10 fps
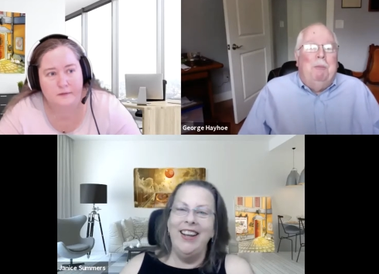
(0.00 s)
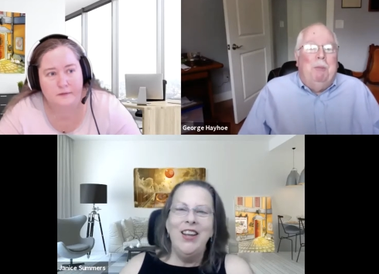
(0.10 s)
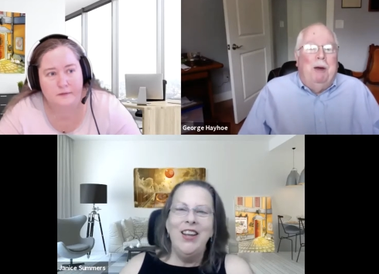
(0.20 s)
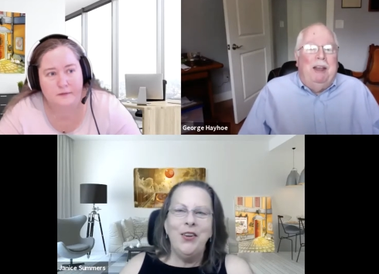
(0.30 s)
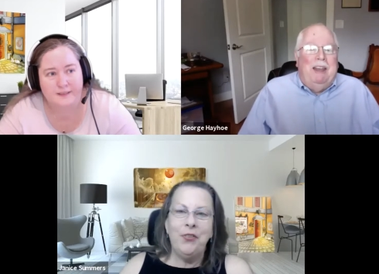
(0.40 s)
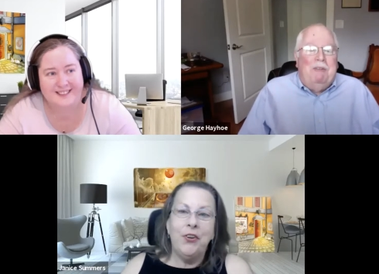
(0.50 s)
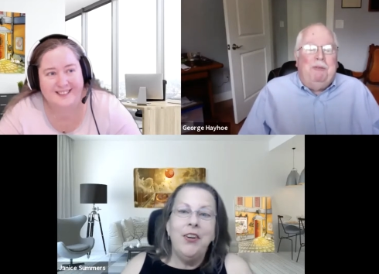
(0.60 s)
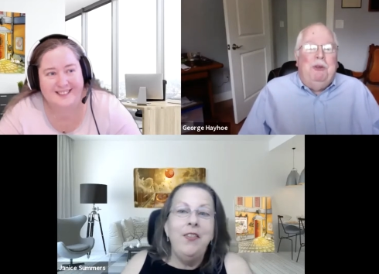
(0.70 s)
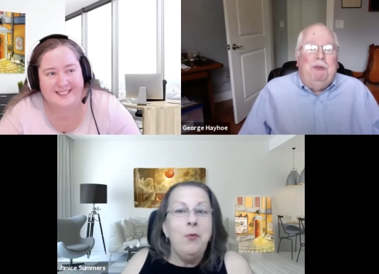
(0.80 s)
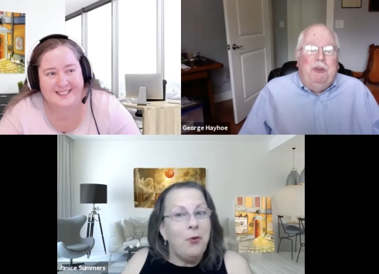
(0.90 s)
Speaker 1: but you're
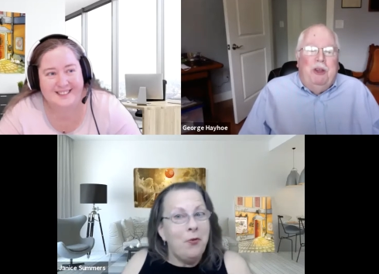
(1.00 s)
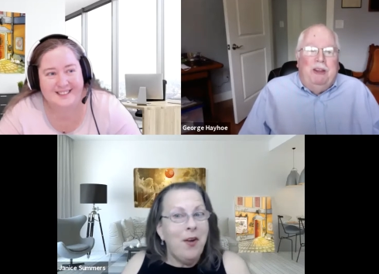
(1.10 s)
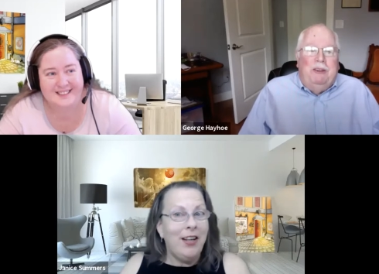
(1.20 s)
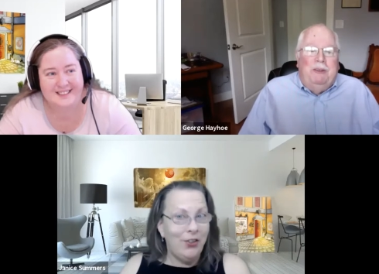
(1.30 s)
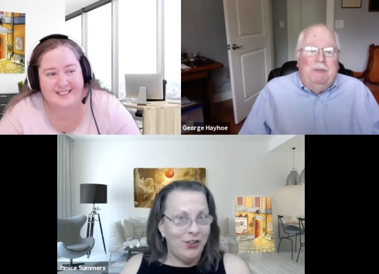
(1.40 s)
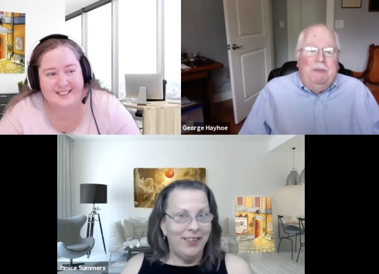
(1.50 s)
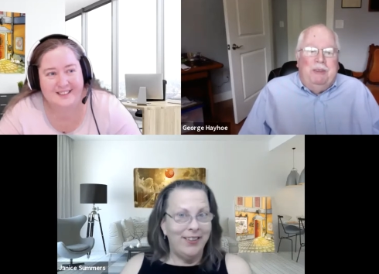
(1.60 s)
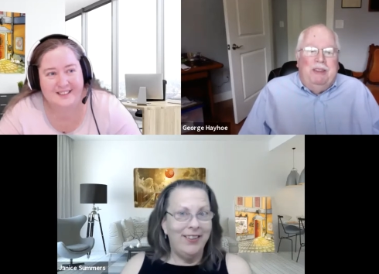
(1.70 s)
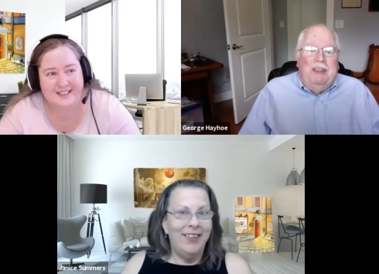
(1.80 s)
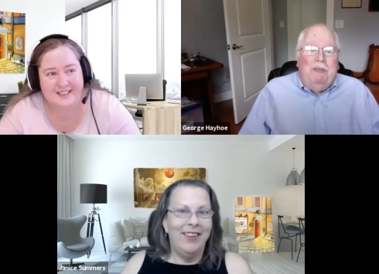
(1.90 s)
in you, the
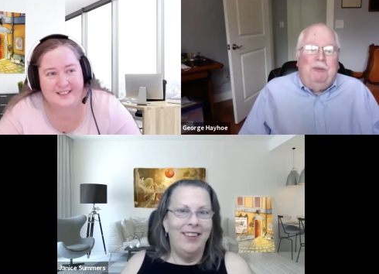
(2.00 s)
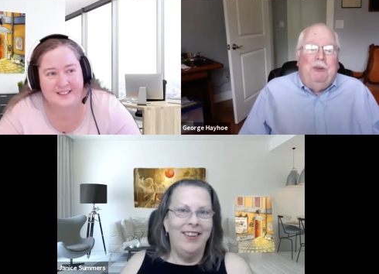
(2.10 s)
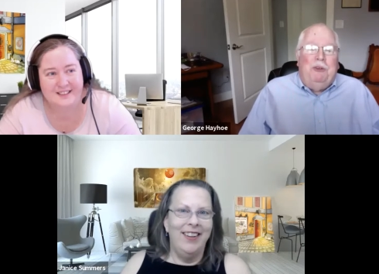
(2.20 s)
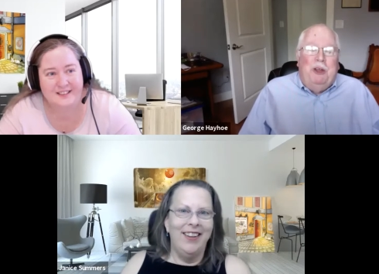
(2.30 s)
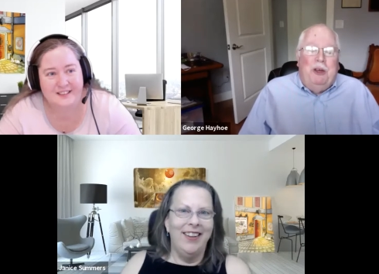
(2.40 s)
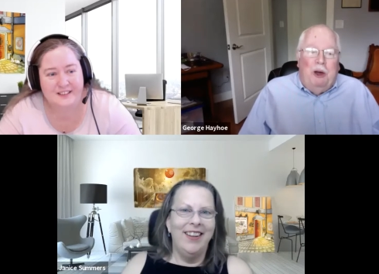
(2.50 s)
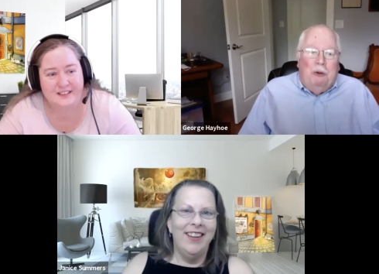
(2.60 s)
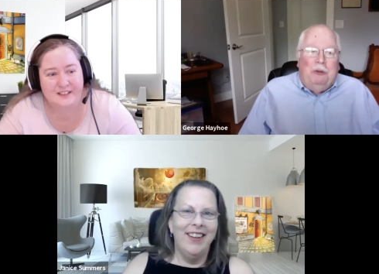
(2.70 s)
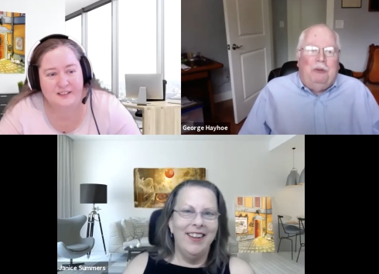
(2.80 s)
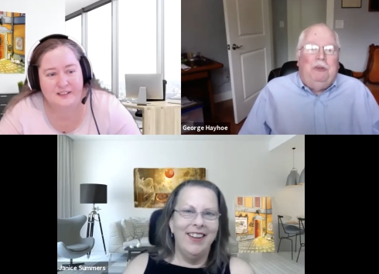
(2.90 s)
profession. If you
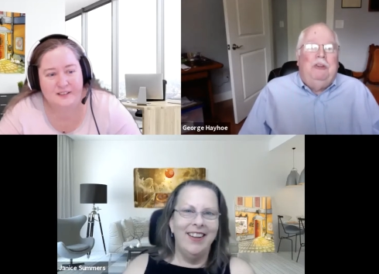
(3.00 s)
don't,